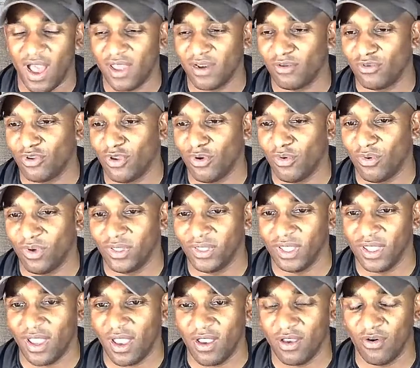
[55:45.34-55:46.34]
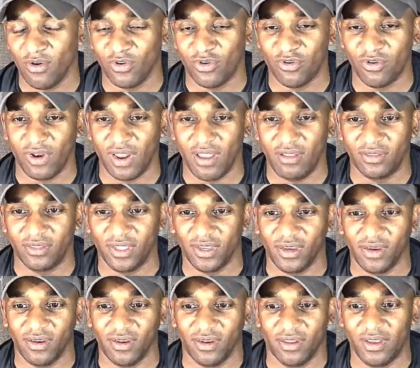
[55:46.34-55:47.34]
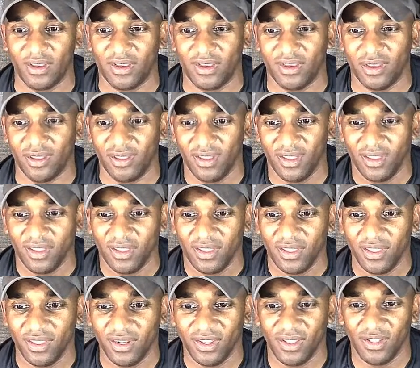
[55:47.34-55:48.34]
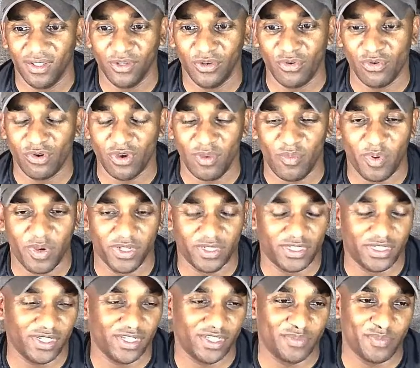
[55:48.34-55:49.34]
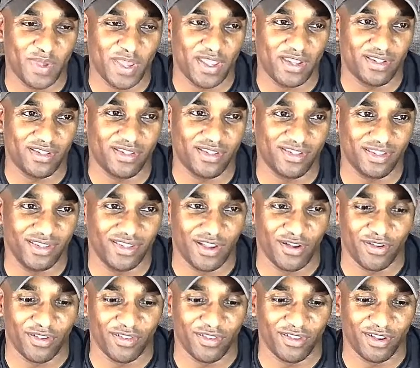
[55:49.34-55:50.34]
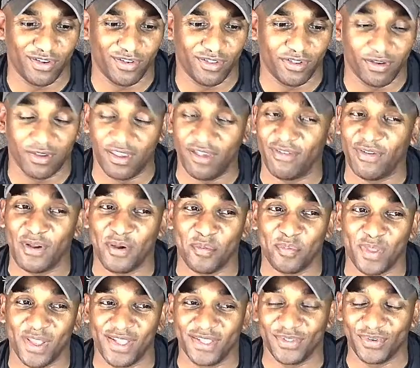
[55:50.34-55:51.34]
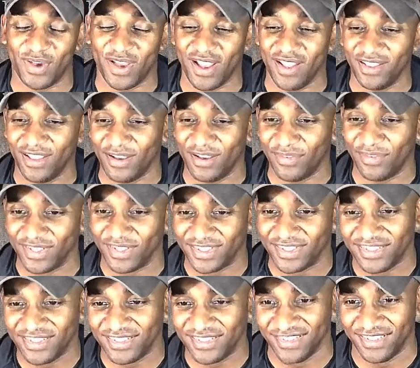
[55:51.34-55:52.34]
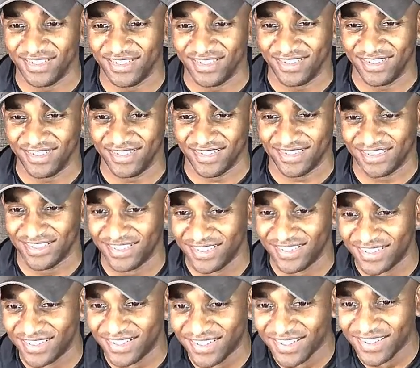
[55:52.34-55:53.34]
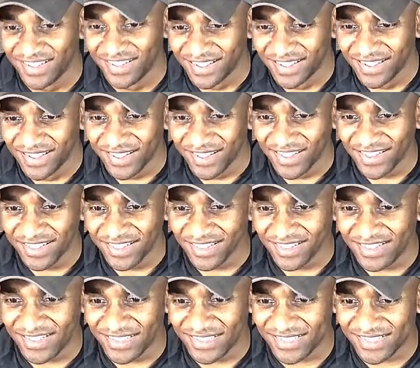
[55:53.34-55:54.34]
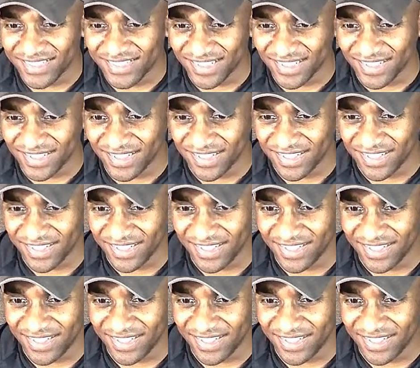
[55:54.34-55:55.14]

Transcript: I don't know what they got going on out there in Illinois, but geez, man, they're giving airplanes away. I love it. Let's see.